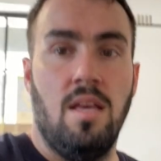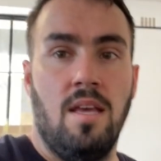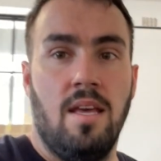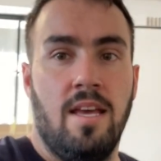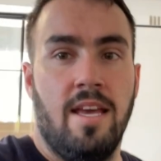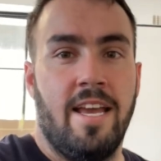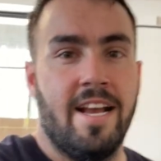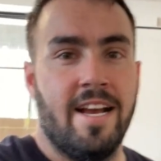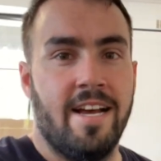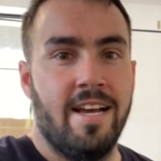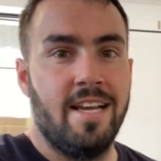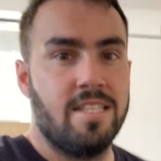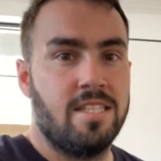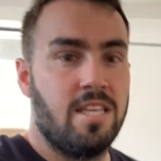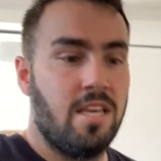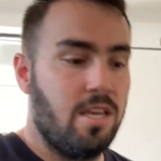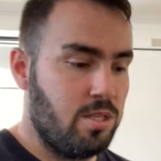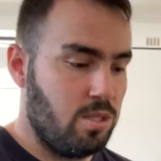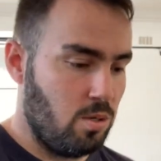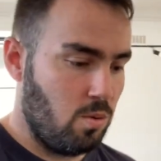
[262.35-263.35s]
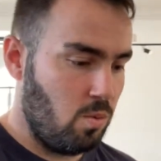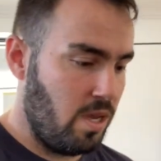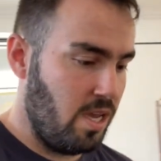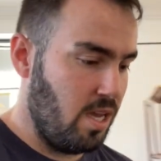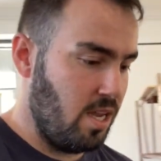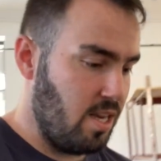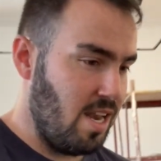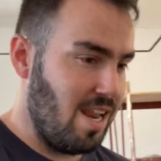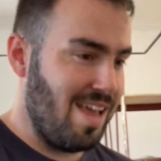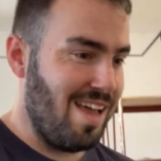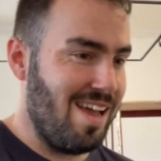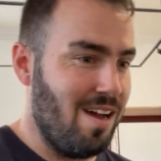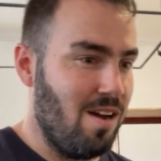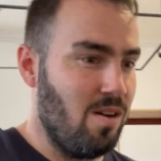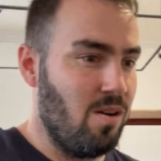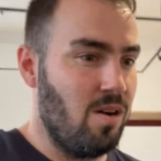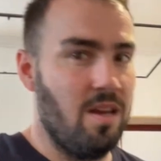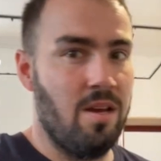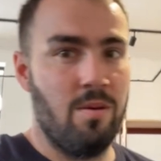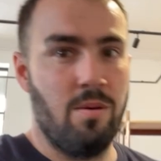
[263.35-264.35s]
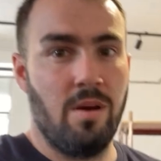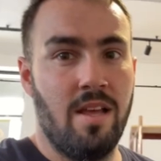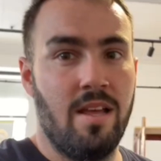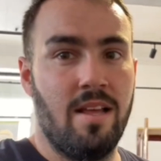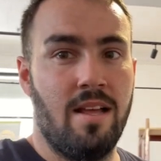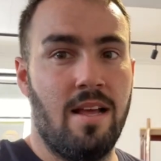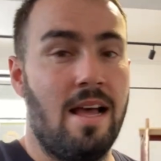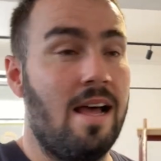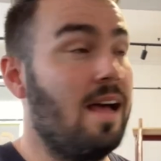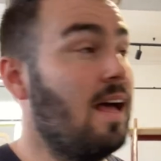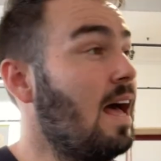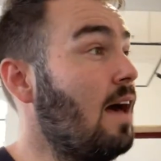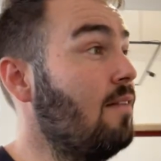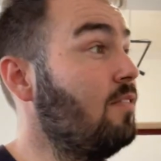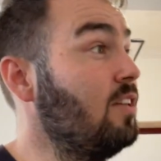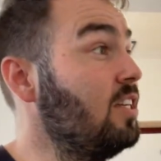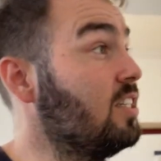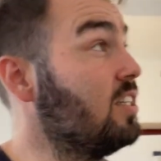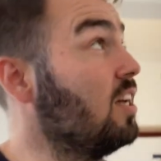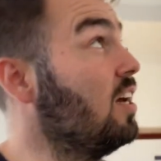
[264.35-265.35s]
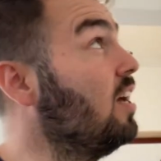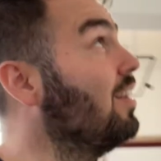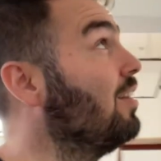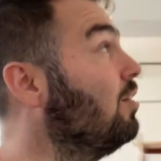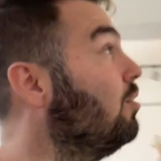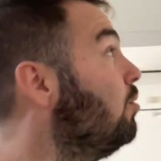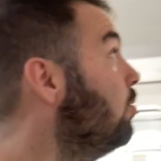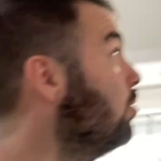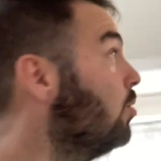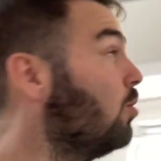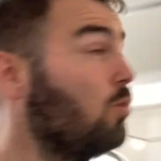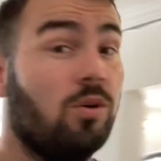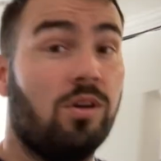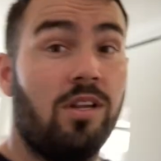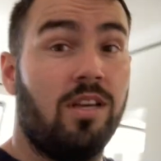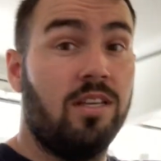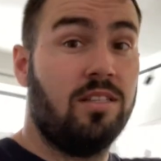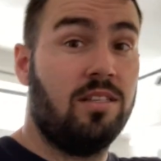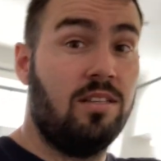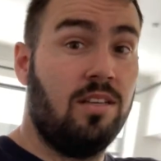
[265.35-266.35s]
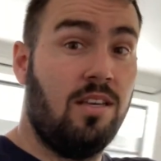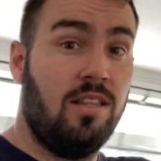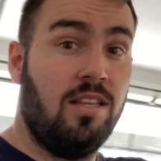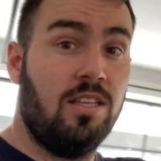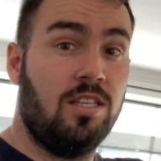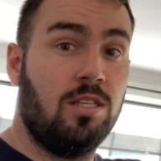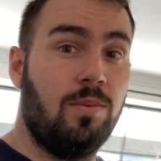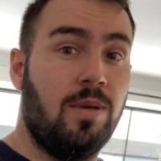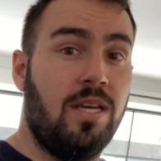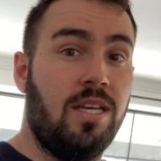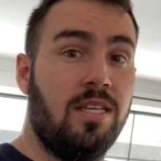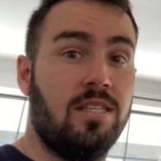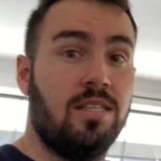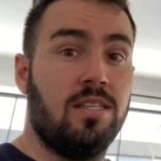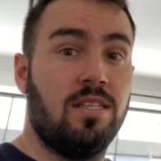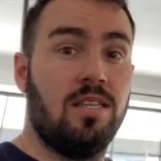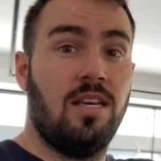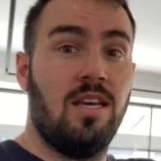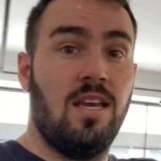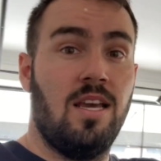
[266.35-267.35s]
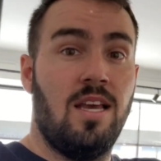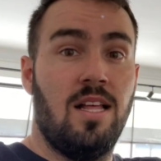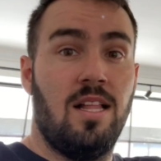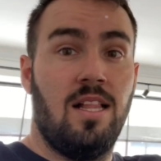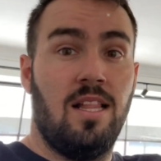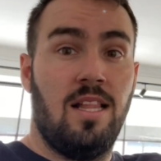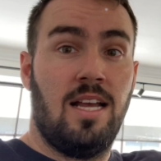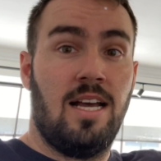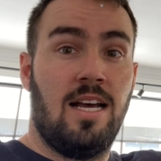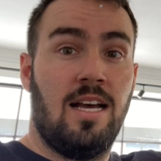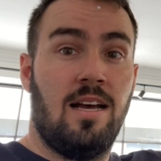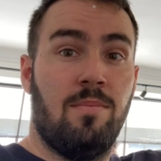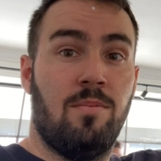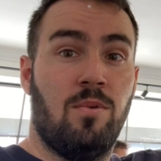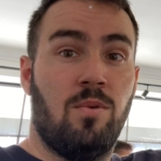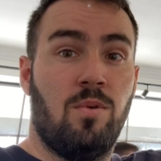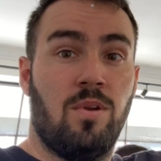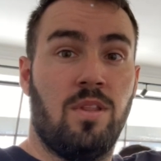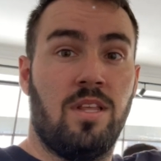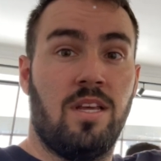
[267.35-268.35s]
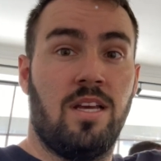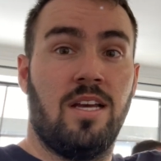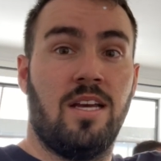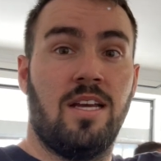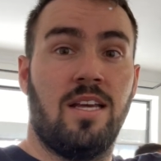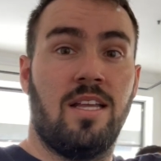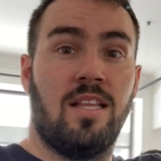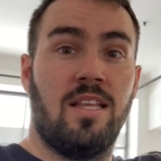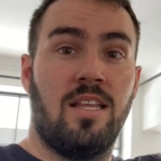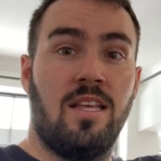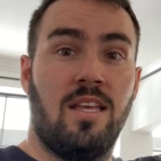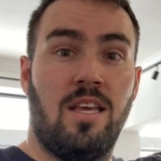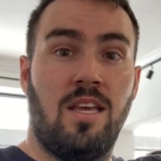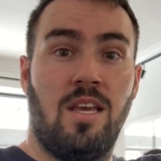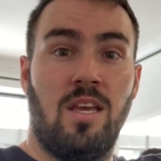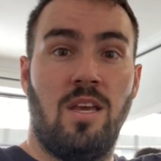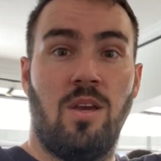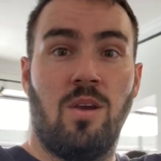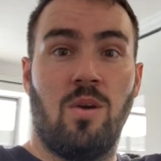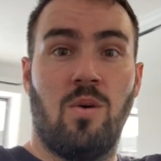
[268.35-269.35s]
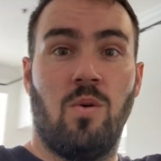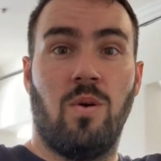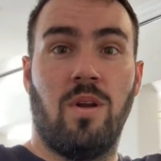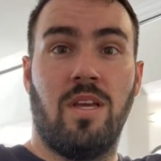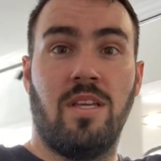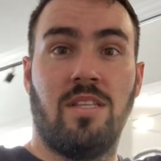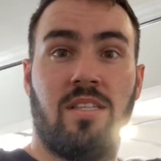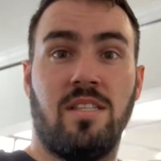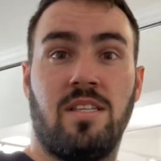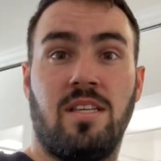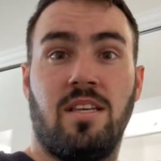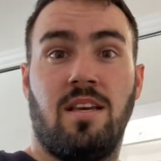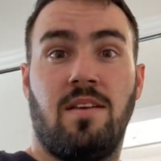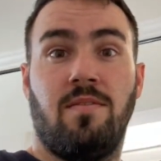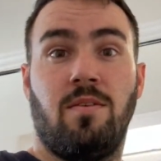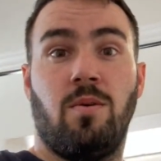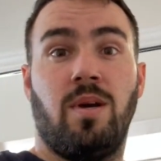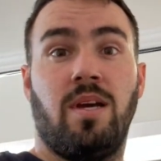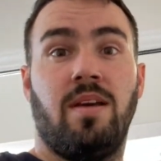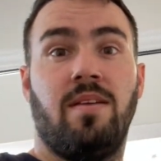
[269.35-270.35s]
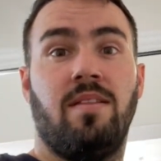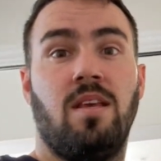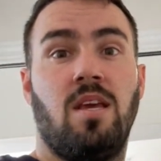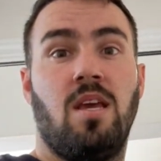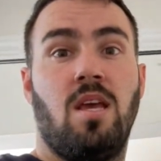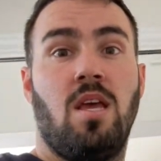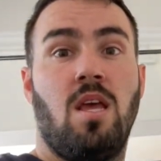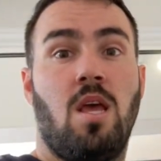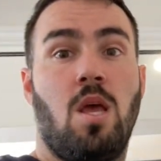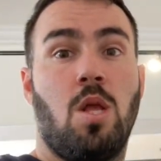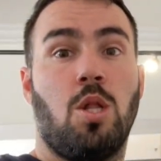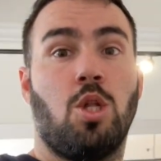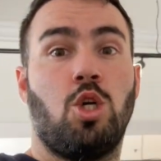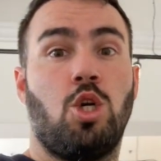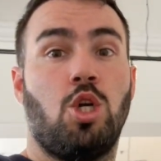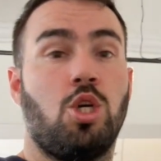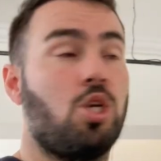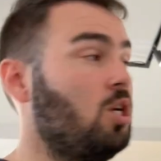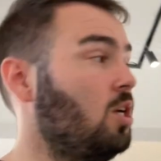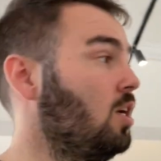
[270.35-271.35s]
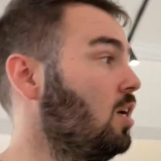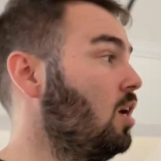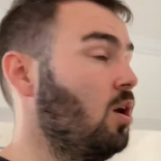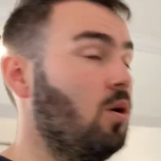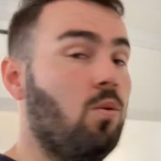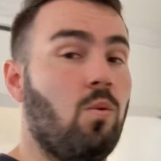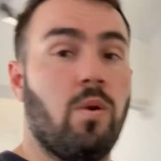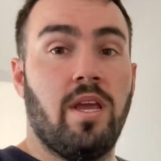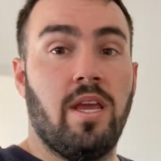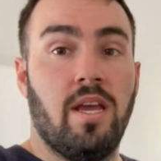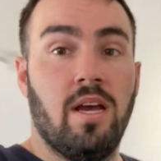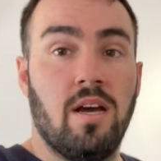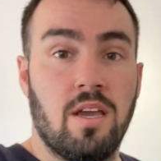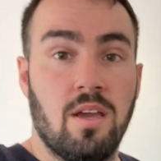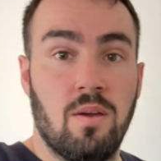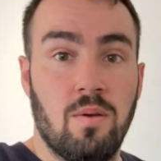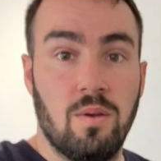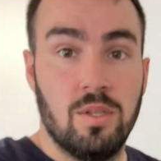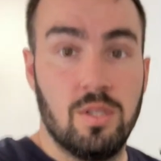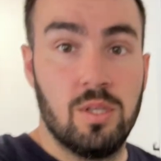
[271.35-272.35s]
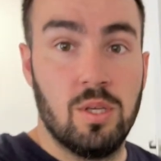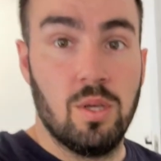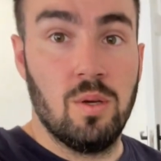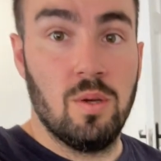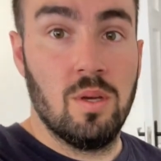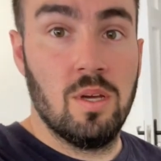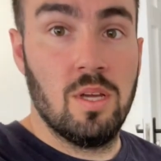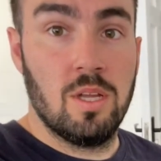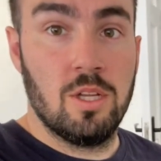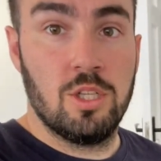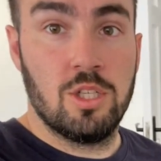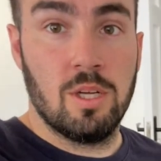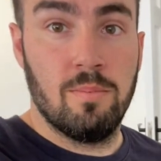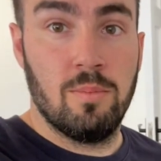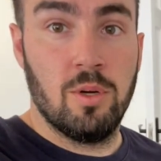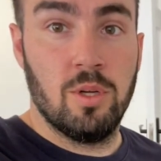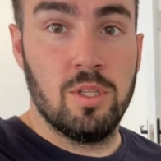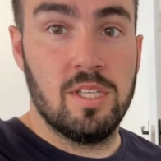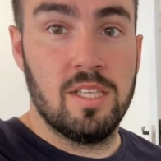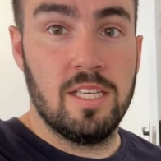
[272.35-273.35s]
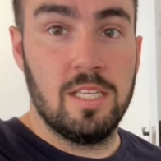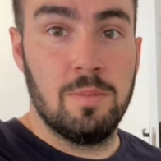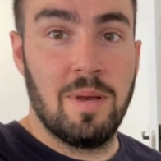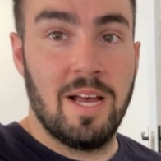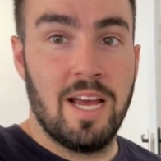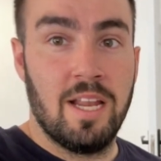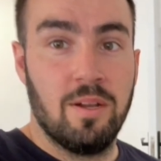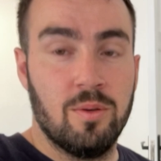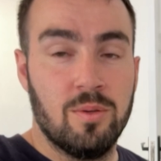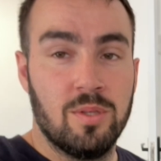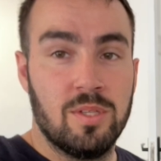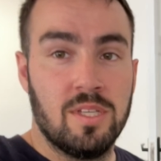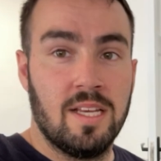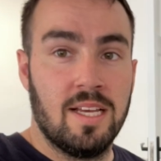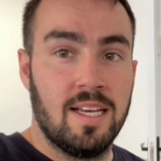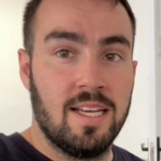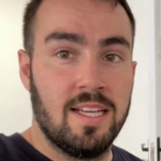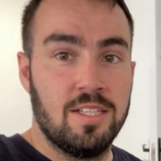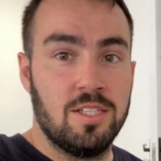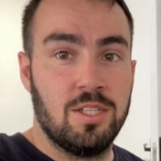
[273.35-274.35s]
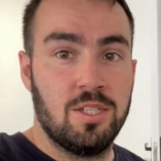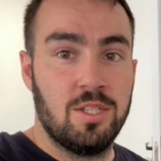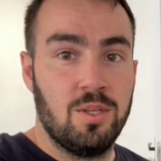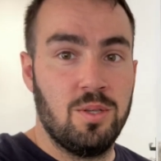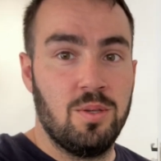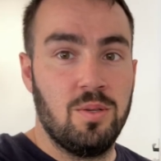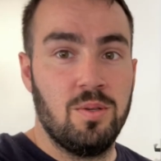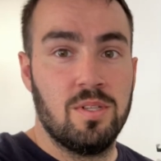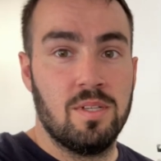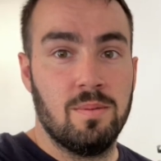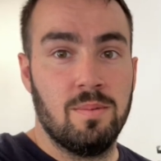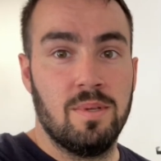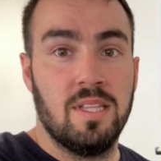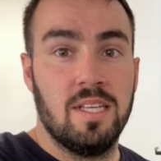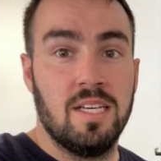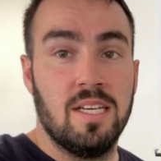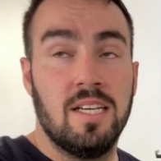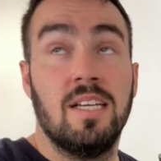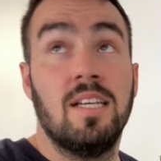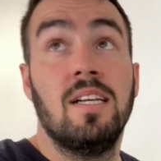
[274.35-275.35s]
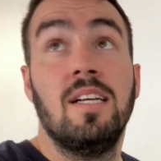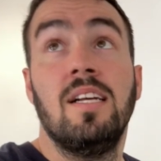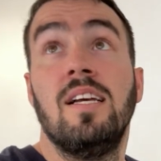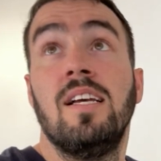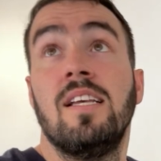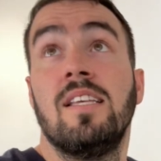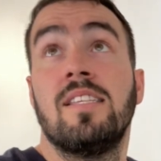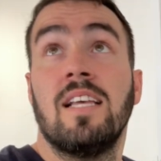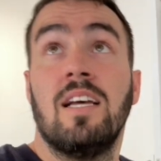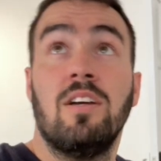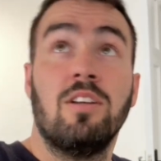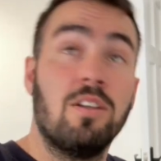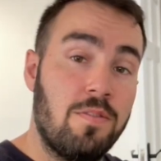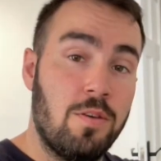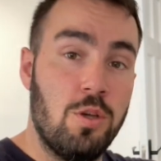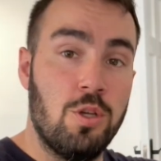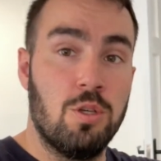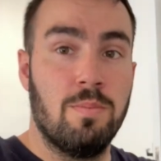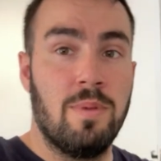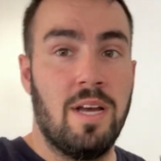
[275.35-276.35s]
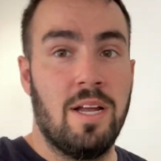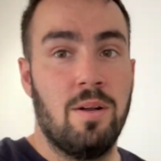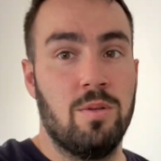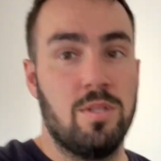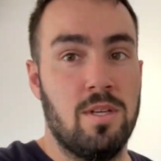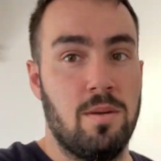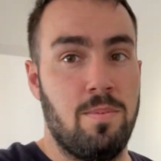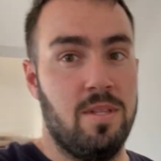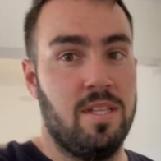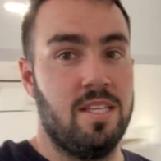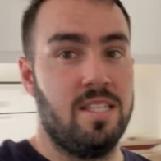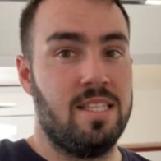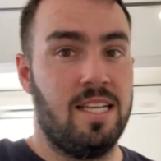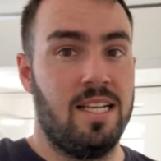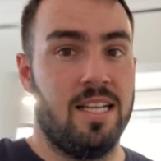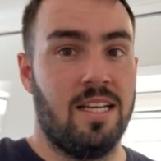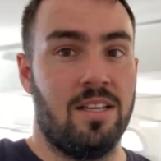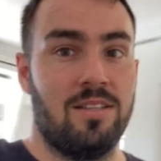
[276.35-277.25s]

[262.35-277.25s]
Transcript: Hey guys, so we are now, having done all the cornice in this space, all of the cornice everywhere, we are going to jump onto these panels and do some of the sound diffusion panels up in the ceiling.